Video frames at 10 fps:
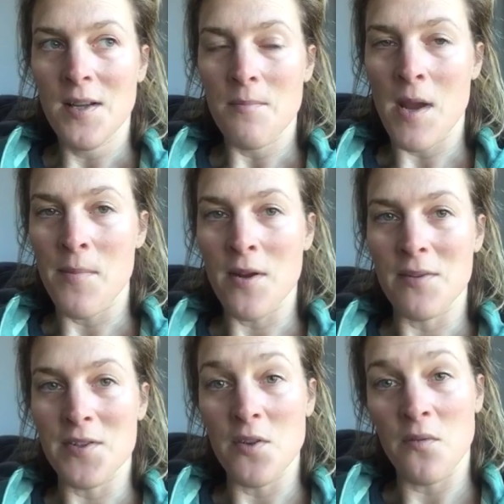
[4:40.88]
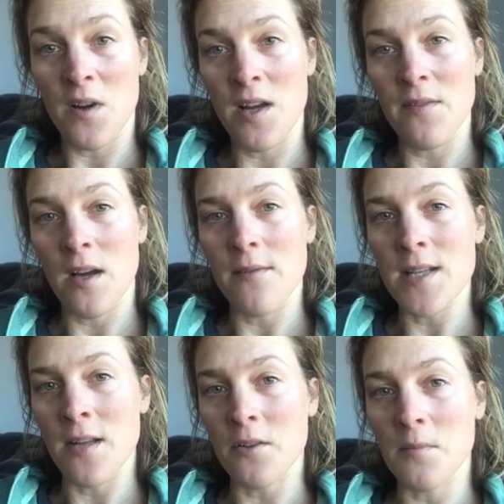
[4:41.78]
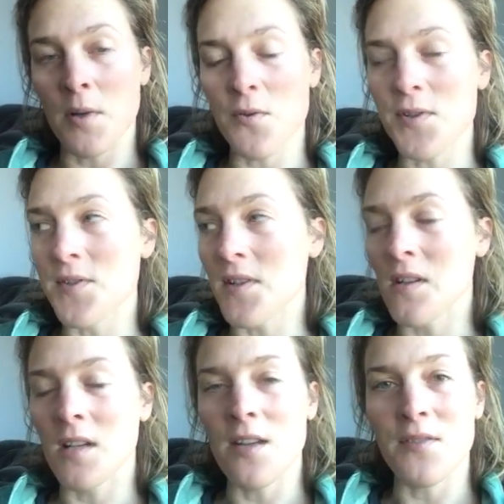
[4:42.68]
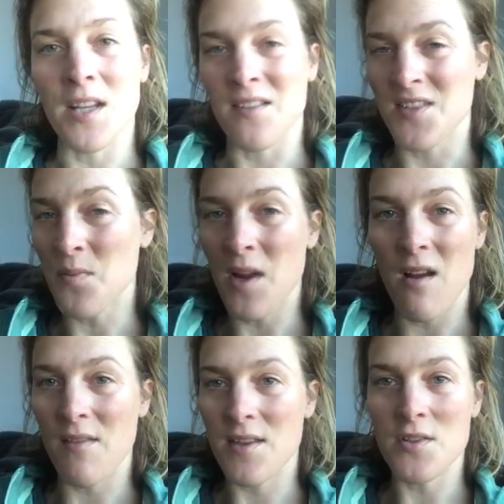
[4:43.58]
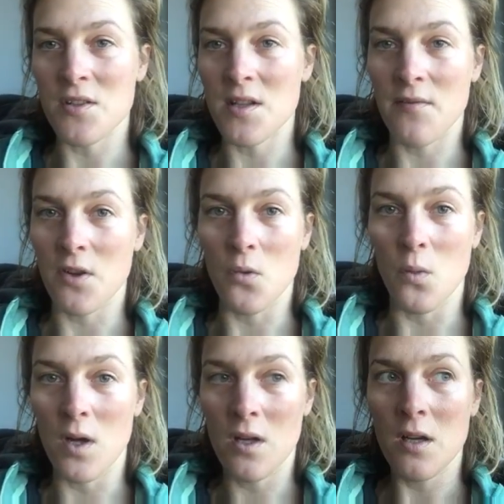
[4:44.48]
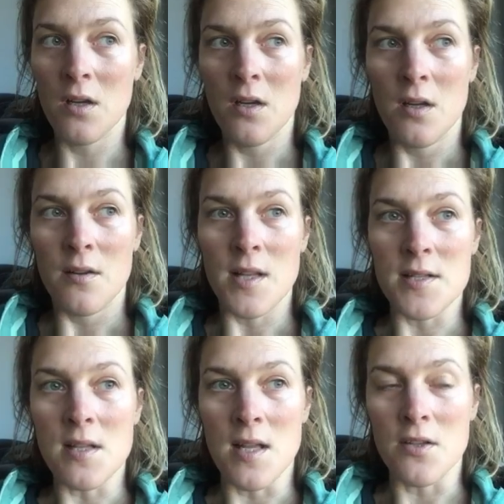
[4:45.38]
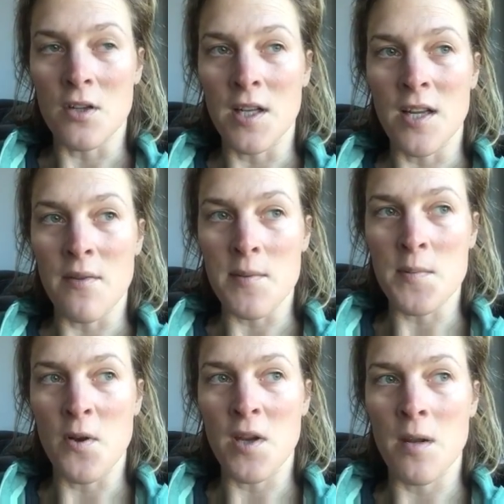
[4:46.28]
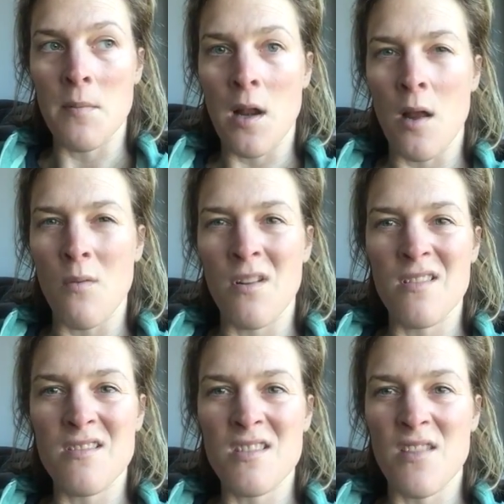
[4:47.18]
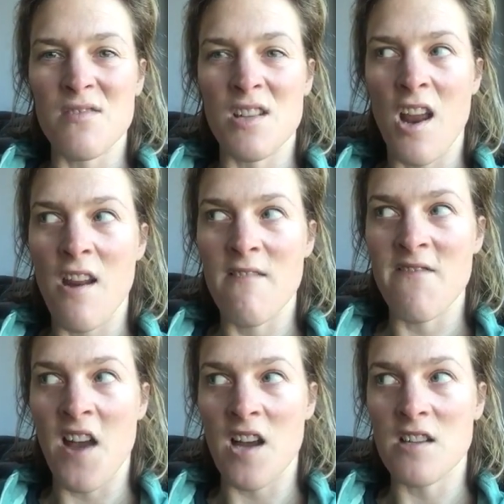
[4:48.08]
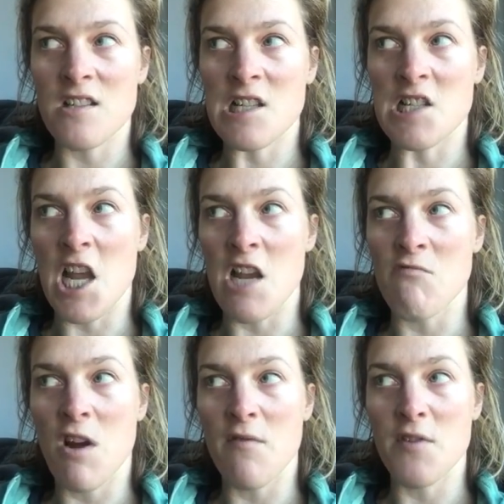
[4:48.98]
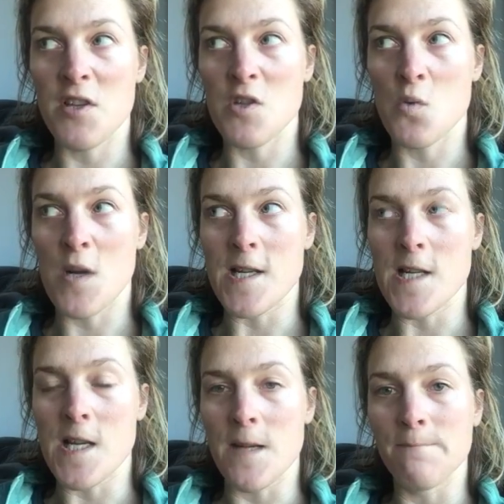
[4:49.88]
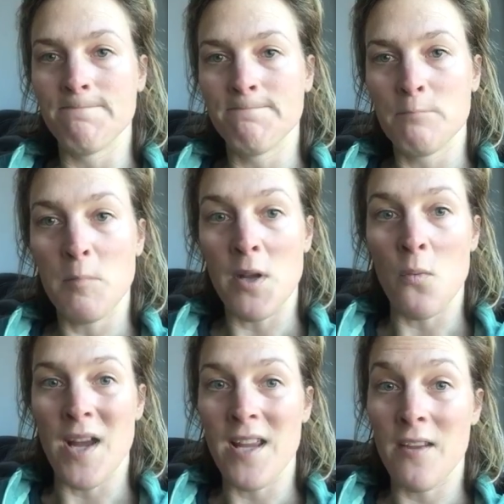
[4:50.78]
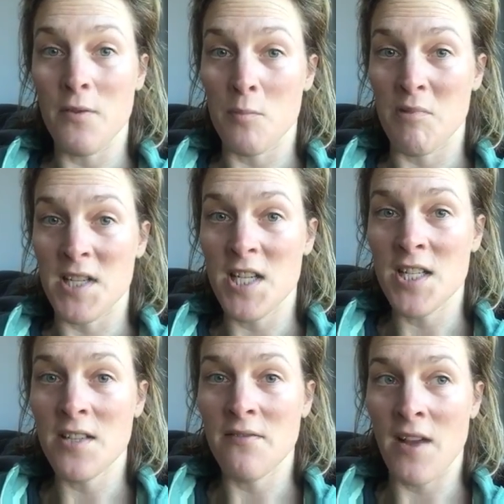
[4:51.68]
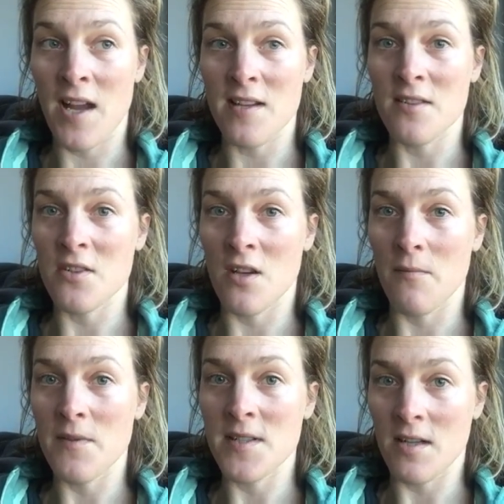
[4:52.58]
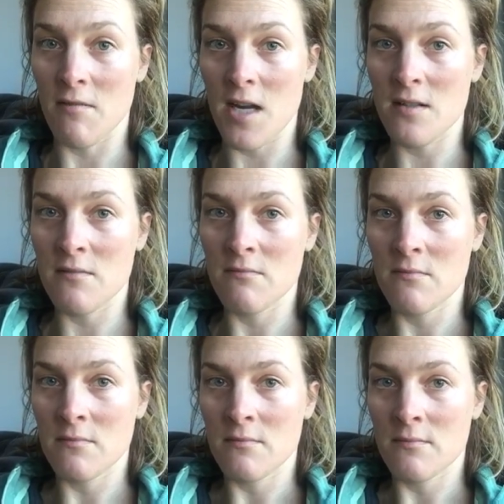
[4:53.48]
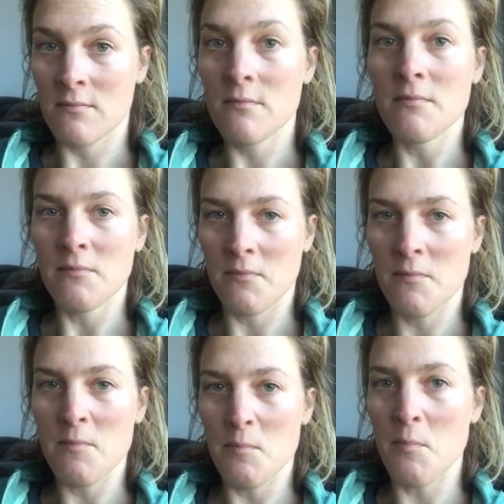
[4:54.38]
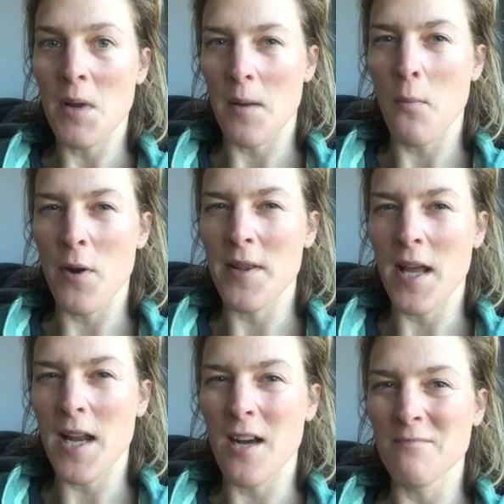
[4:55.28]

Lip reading: maybe only do 5 out of 10 compulsions in an evening. And sweetheart, that's just never going to work. That's like trying to give up smoking and be like, well, I'll just have 10 fags today rather than 20. By the way, if you're British, fag is a term for cigarette. Be able to point that